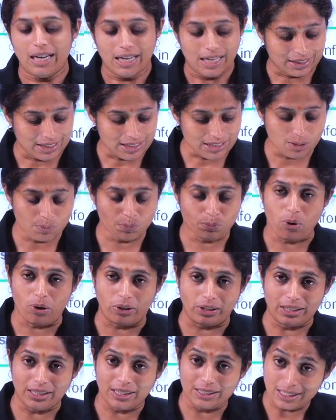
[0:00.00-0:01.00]
it is
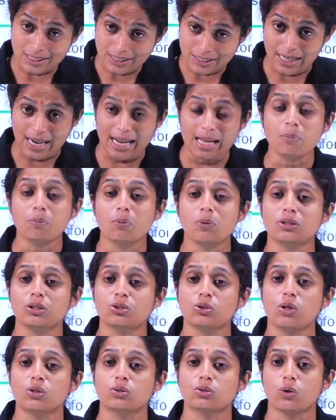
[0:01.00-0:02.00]
important in the trial
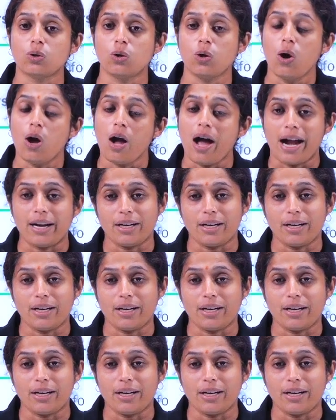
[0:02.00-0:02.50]
process also,